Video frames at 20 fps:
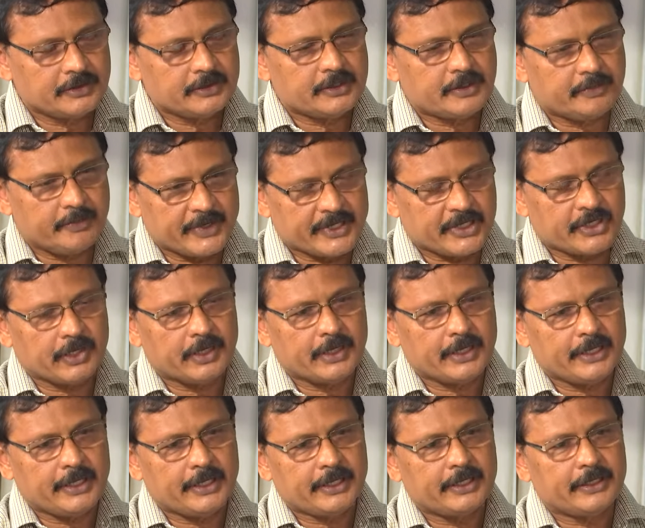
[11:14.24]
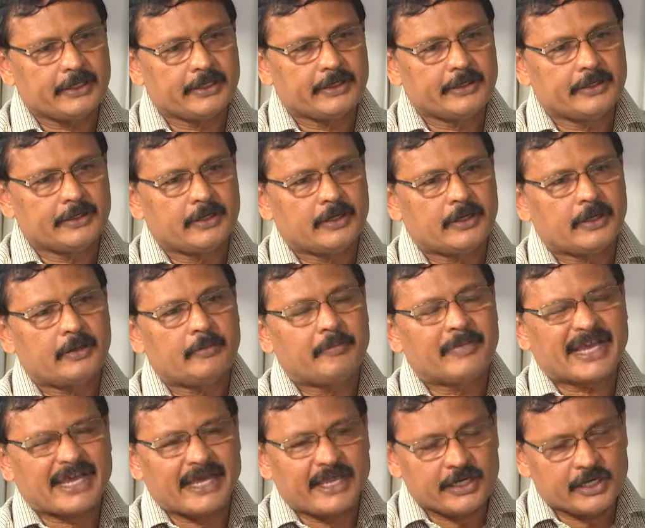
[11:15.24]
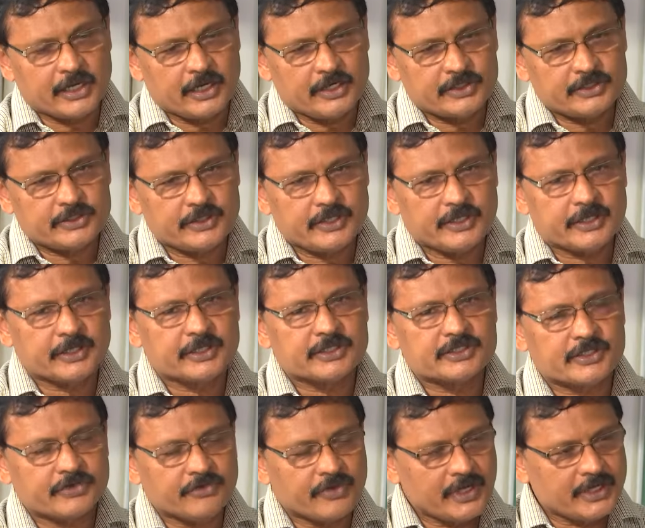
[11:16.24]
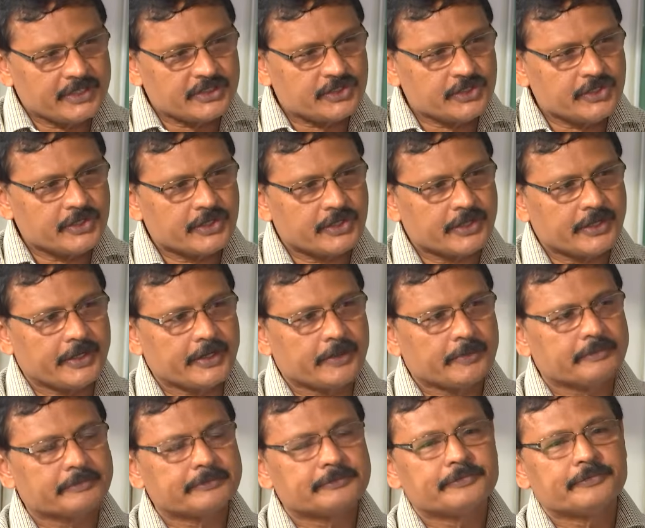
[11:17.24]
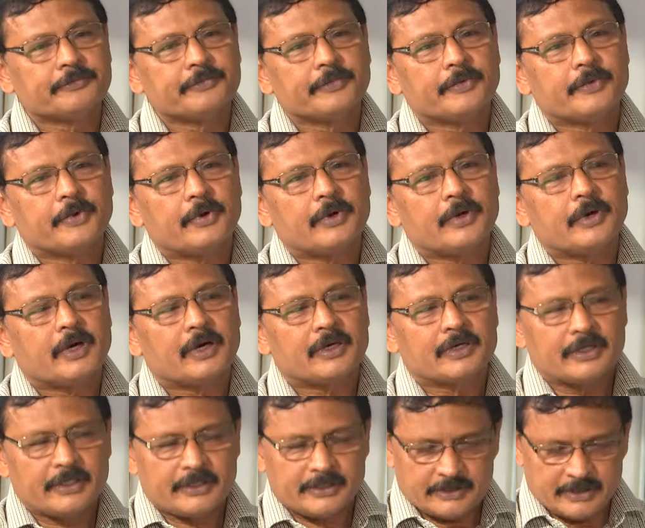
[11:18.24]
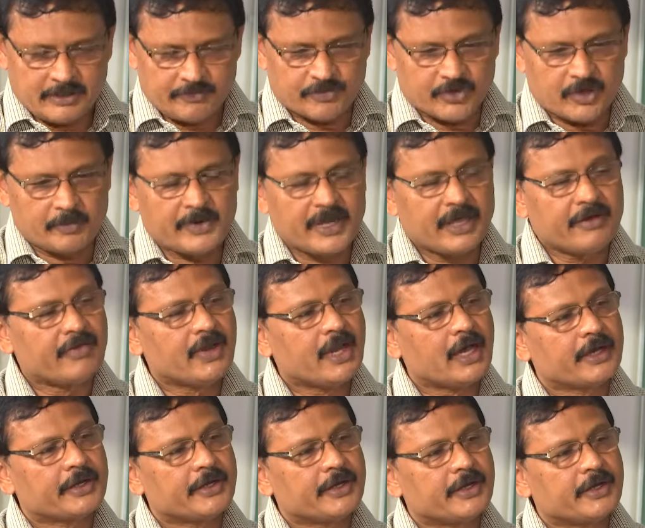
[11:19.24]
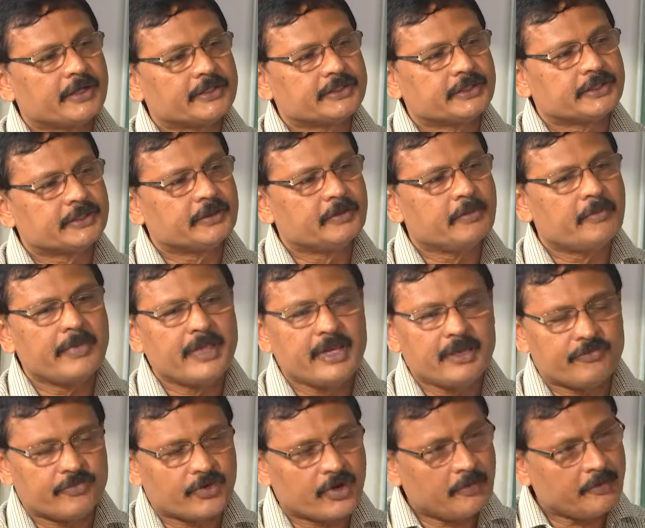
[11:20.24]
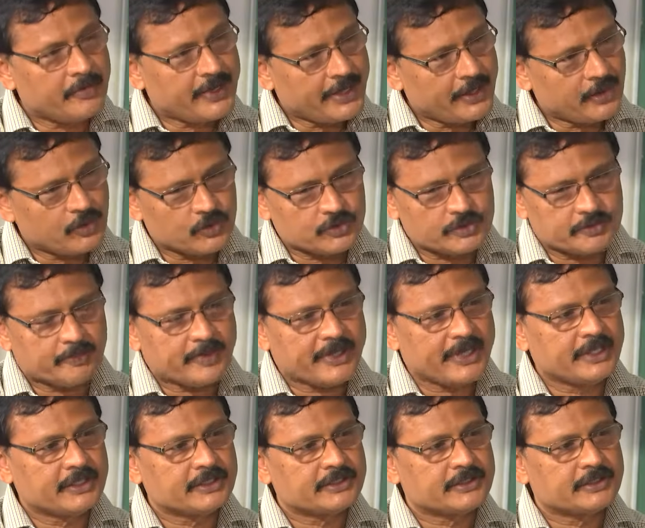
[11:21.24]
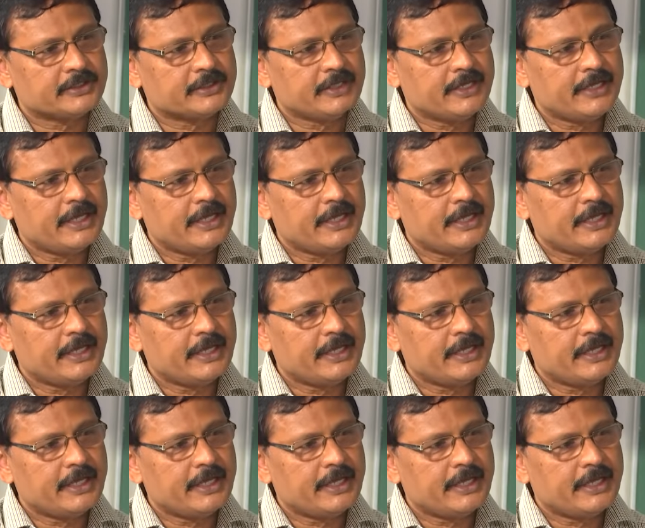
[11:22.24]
typically mechanical engineering, civil engineering, some from naval architecture, many from aerospace,